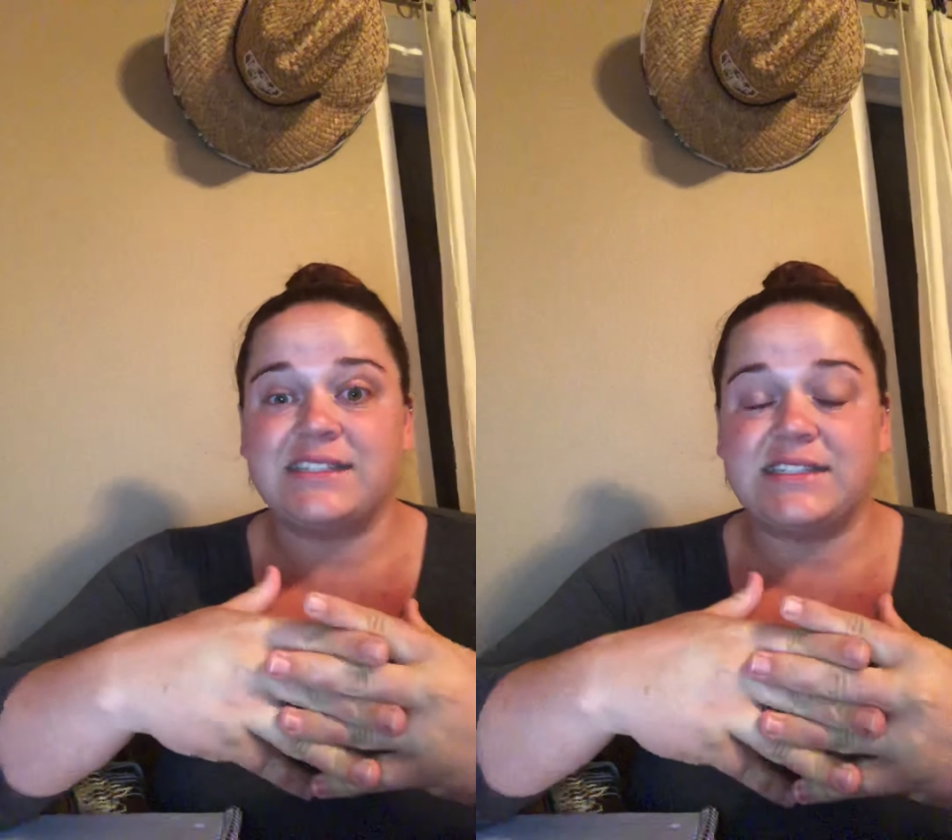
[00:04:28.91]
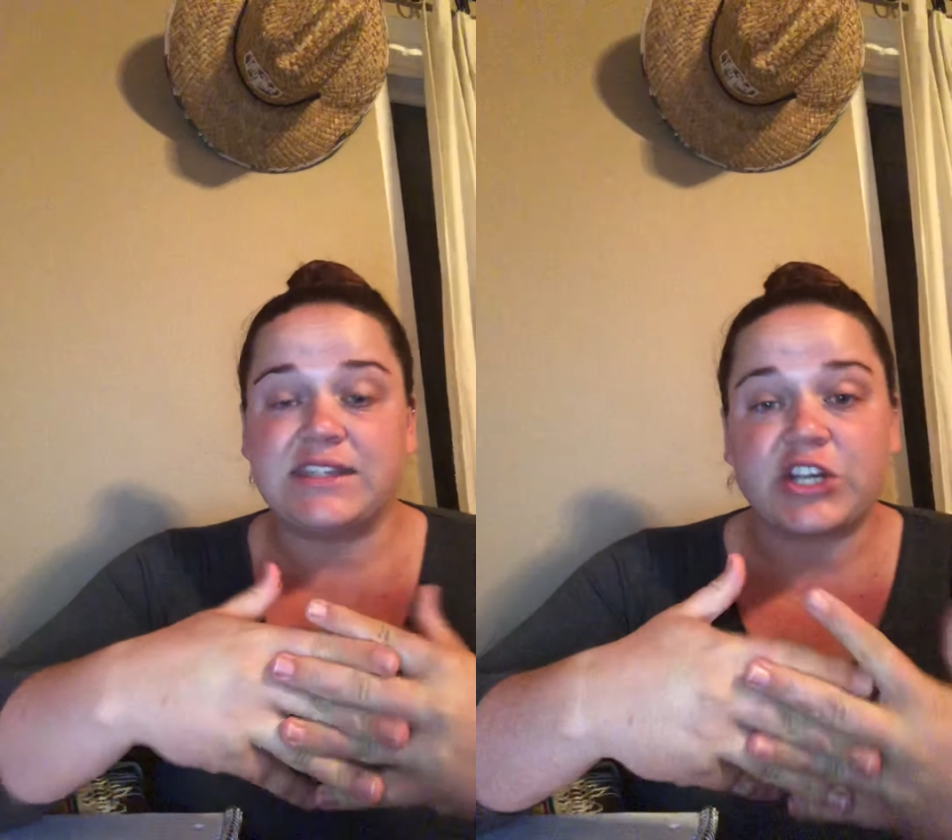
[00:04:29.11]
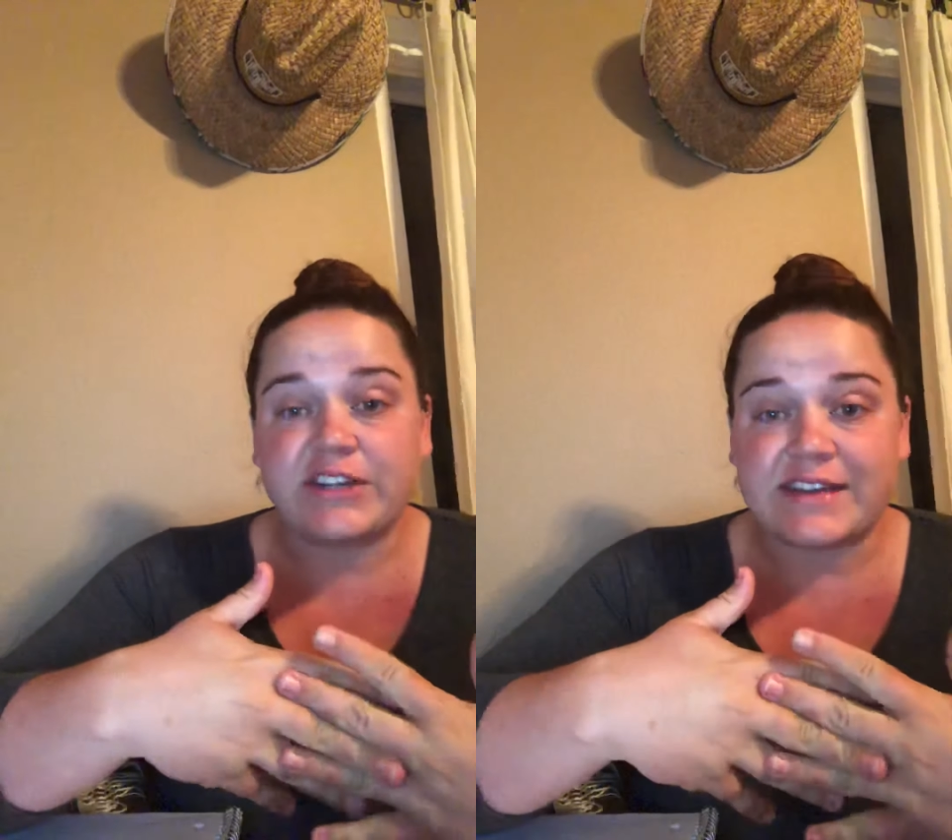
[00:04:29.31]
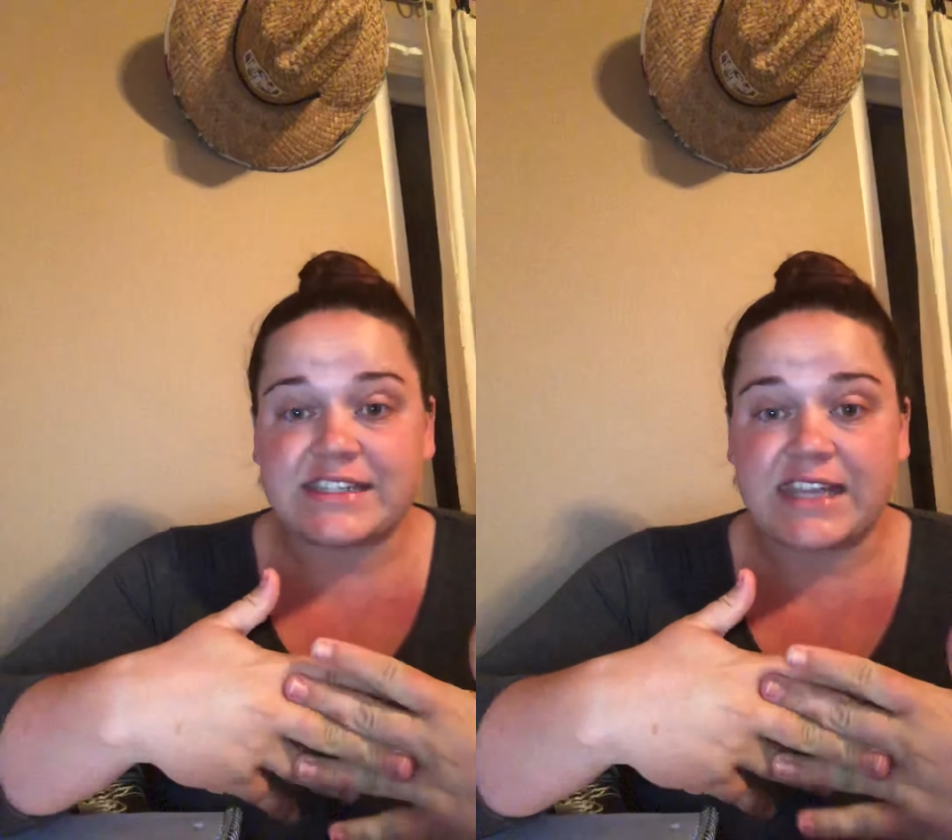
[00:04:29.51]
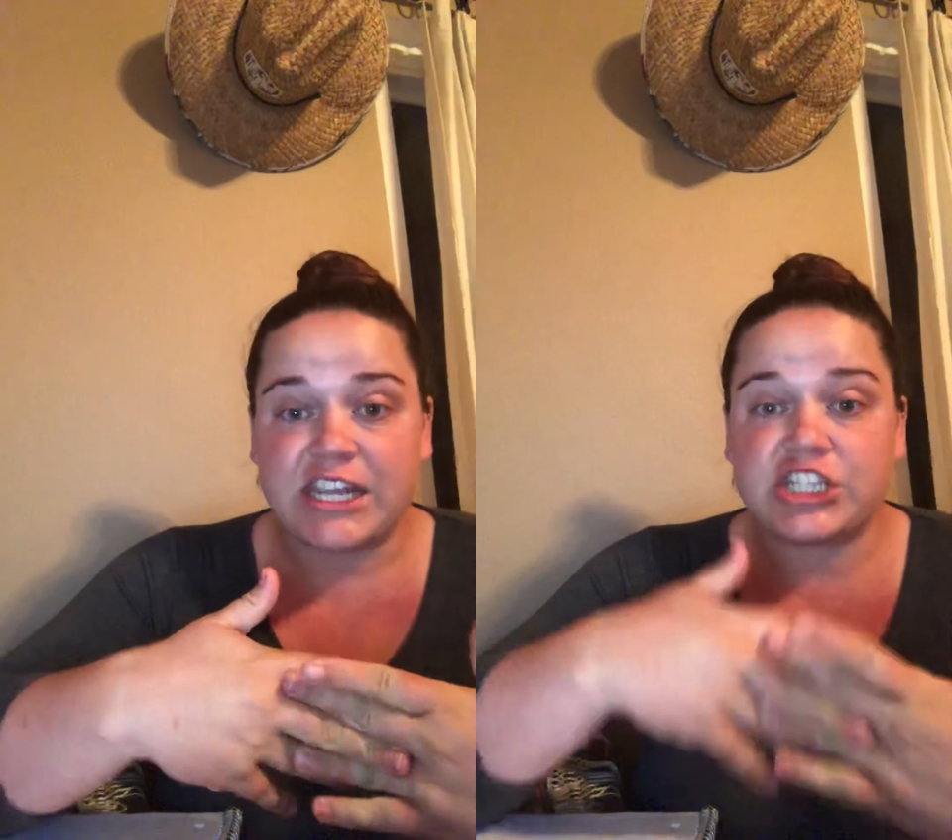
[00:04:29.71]
did their
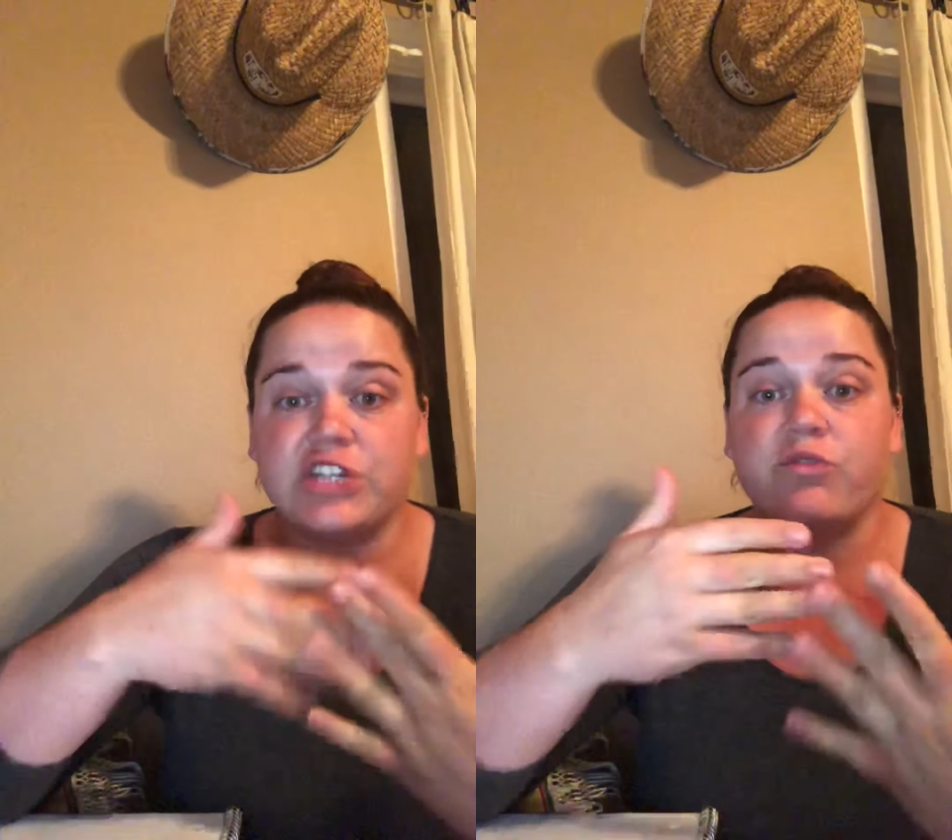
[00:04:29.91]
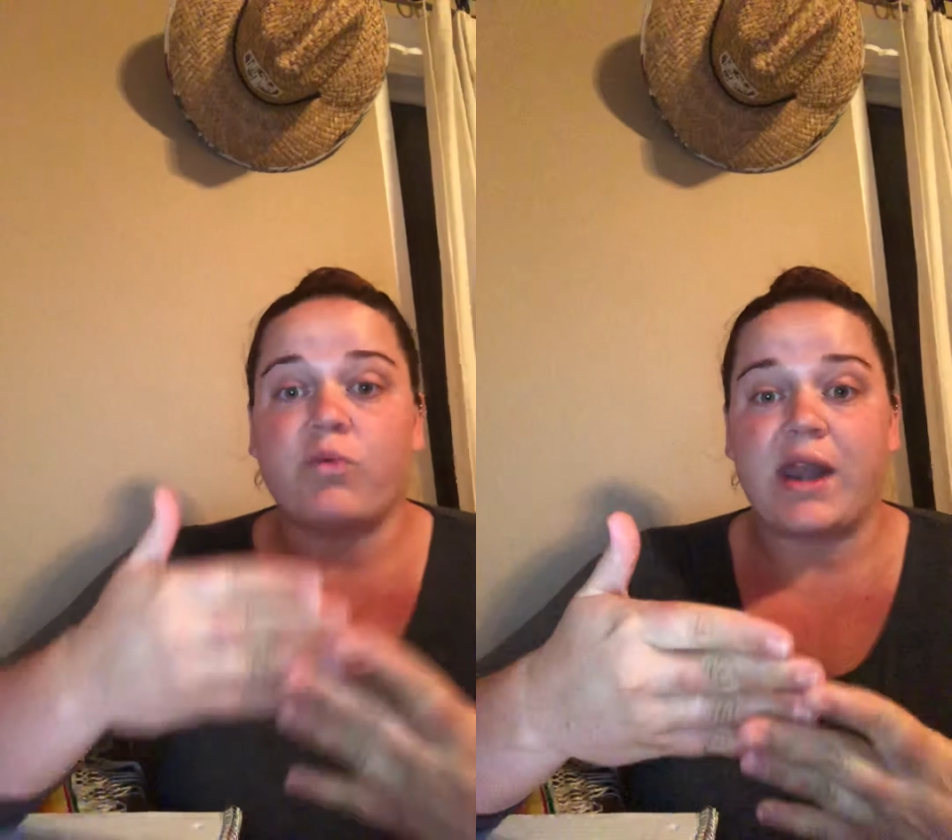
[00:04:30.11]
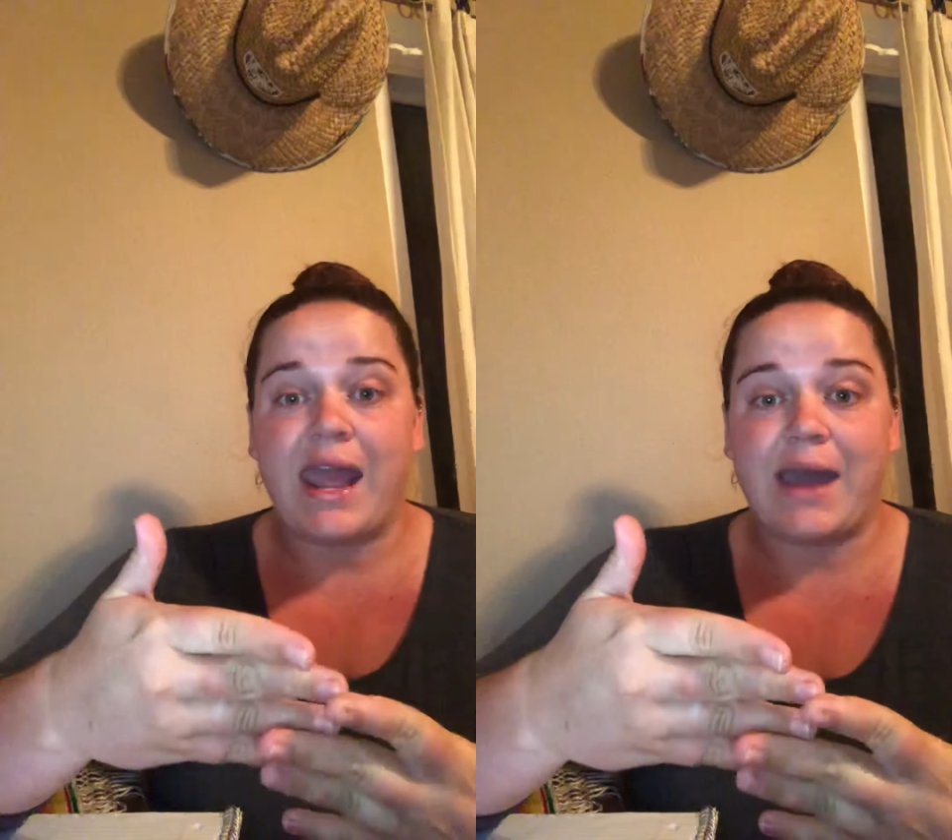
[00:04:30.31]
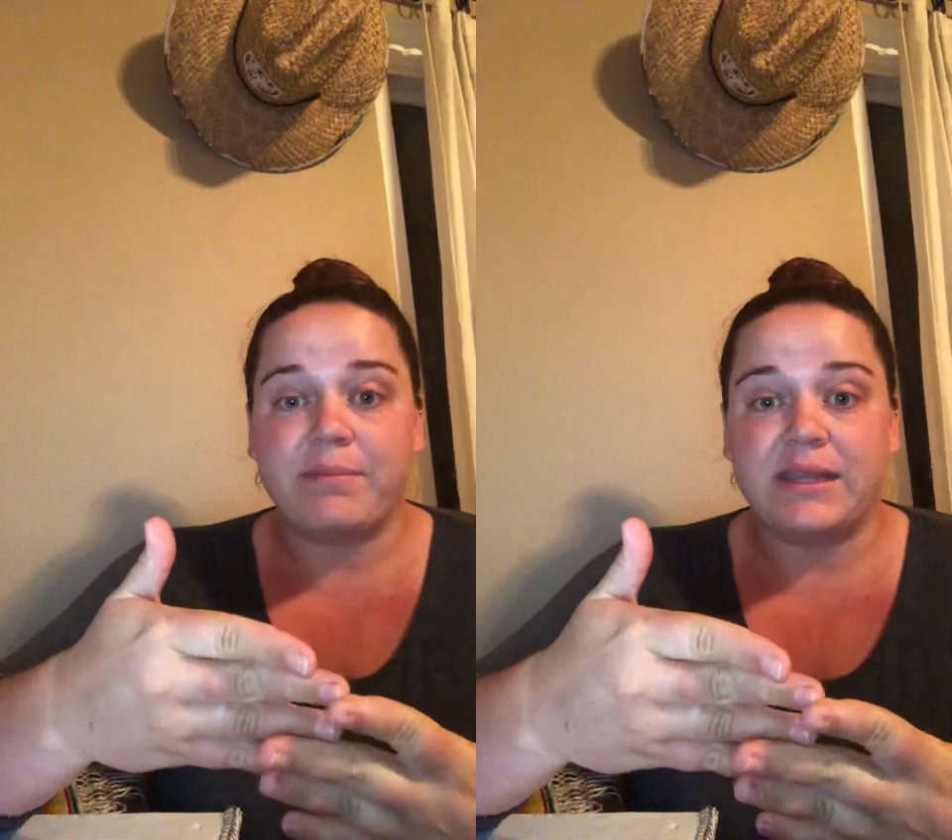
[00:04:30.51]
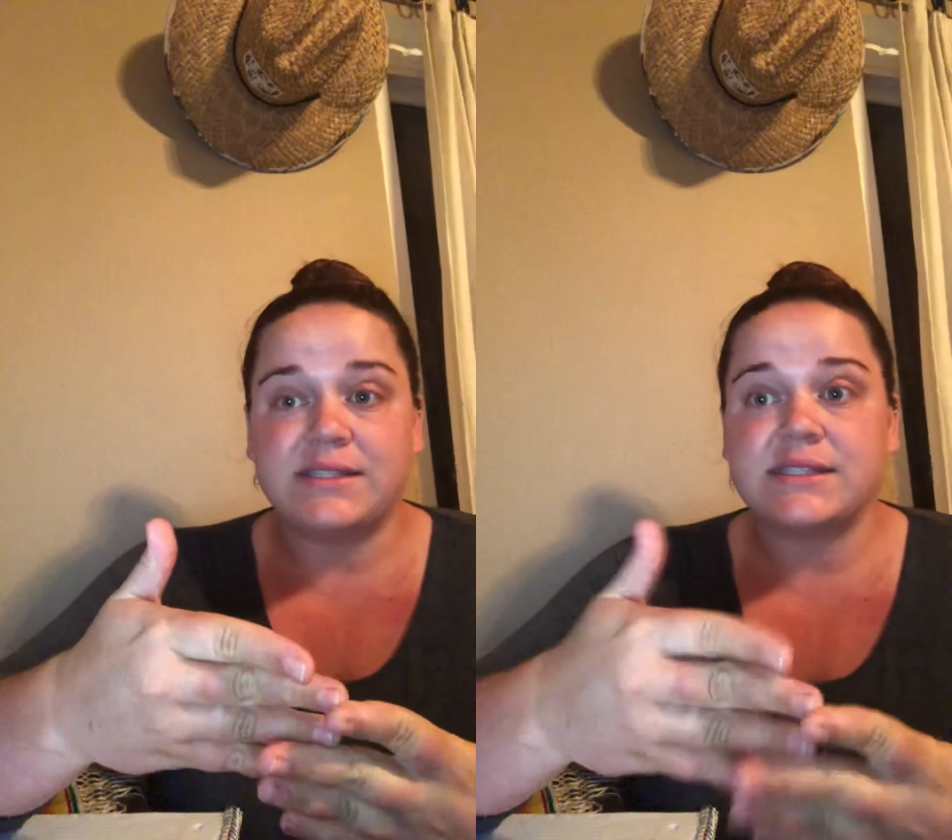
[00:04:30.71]
investigation of what
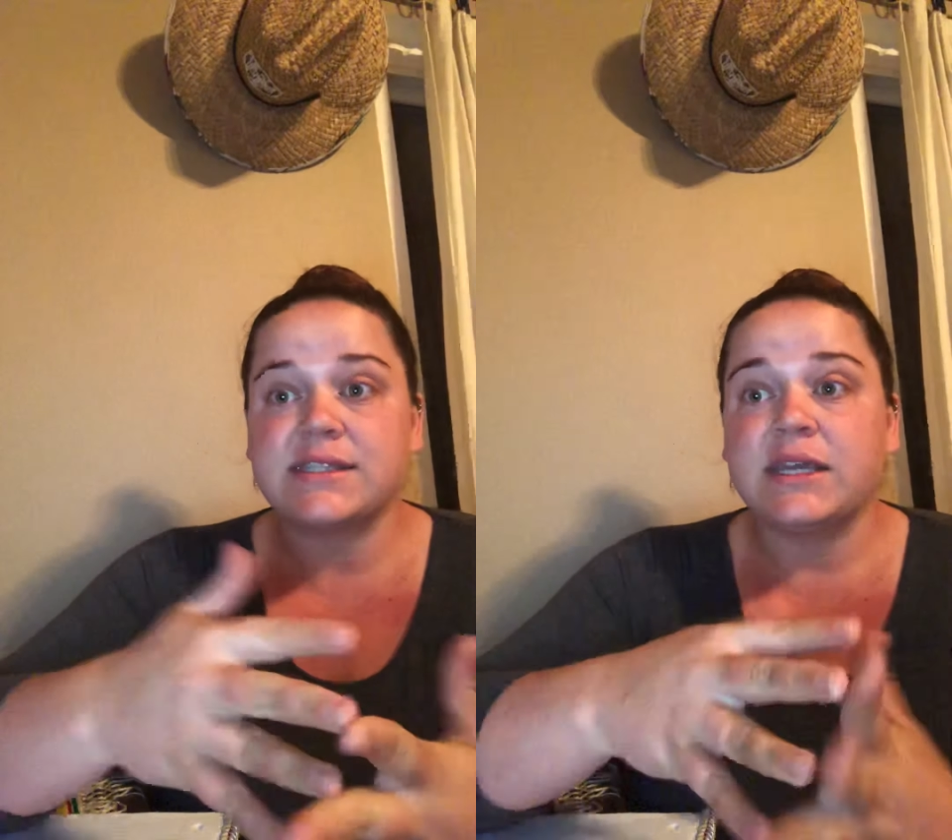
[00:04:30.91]
happens,